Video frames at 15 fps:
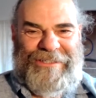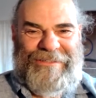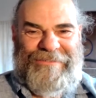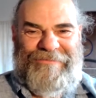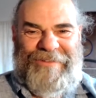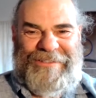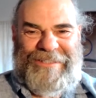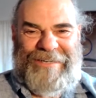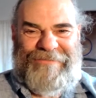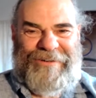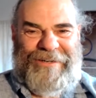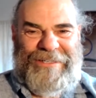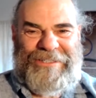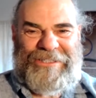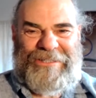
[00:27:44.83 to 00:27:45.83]
of
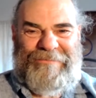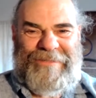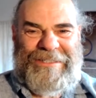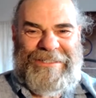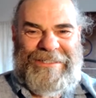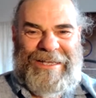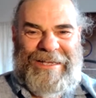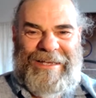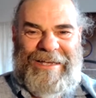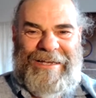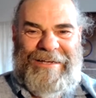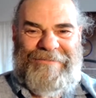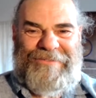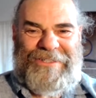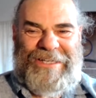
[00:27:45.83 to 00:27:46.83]
different instruments I
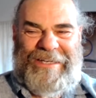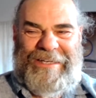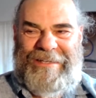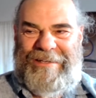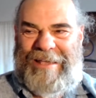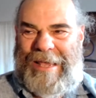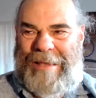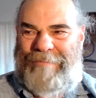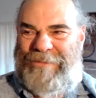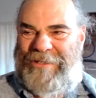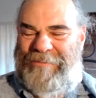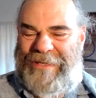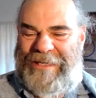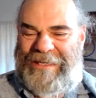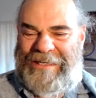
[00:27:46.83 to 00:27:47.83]
have. Singing came to
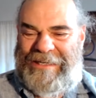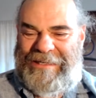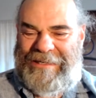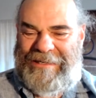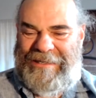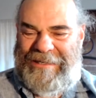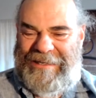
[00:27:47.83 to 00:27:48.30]
me